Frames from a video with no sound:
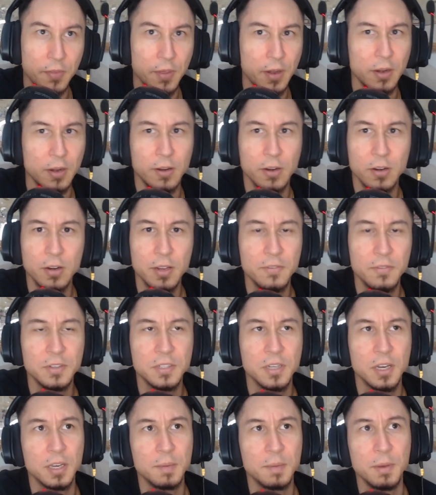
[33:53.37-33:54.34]
then you're even
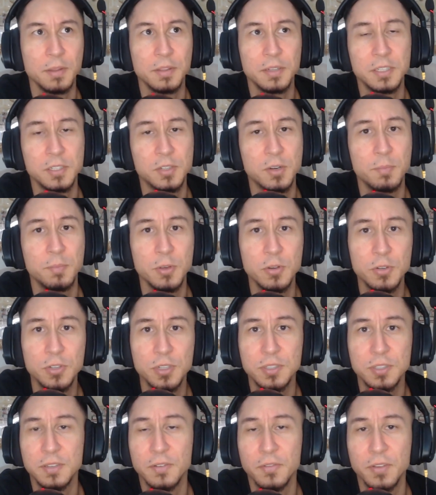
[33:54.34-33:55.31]
talking about the
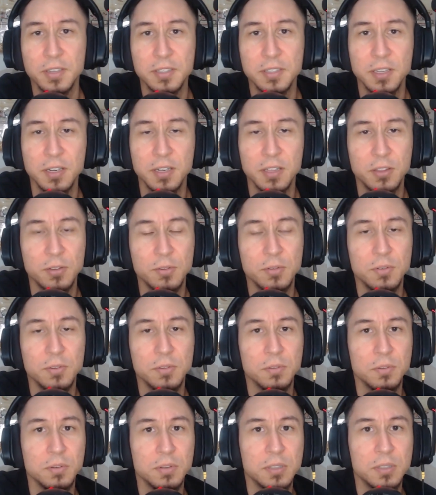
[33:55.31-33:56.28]
distributions of sending
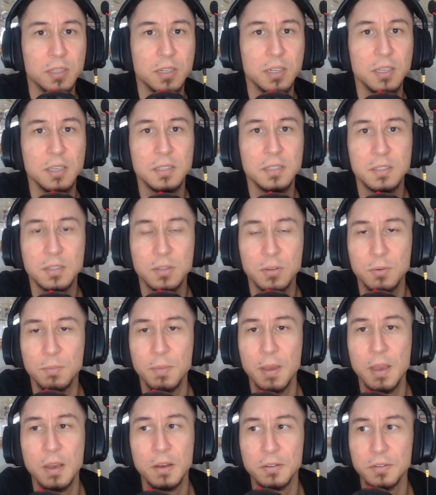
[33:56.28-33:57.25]
through CDs through
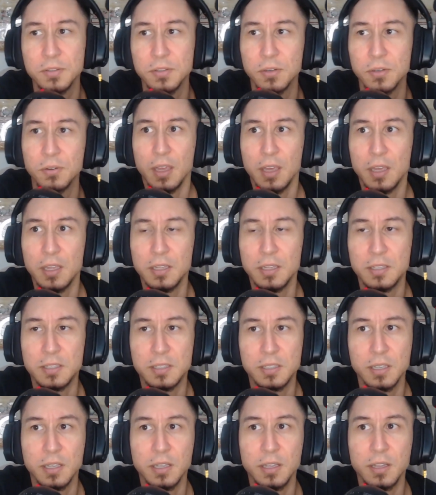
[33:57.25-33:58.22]
mail. So
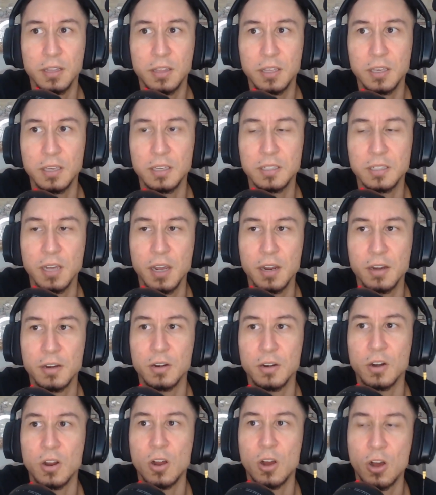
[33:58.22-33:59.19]
it's the
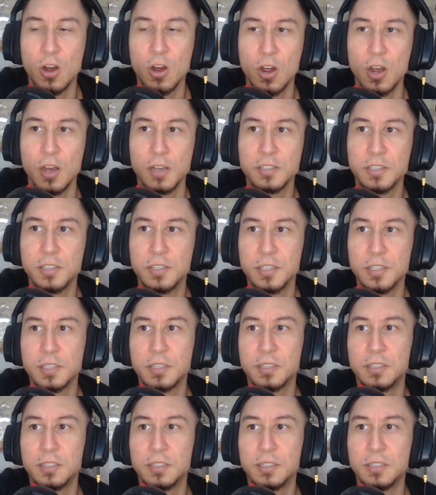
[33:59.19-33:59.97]
entire cost to just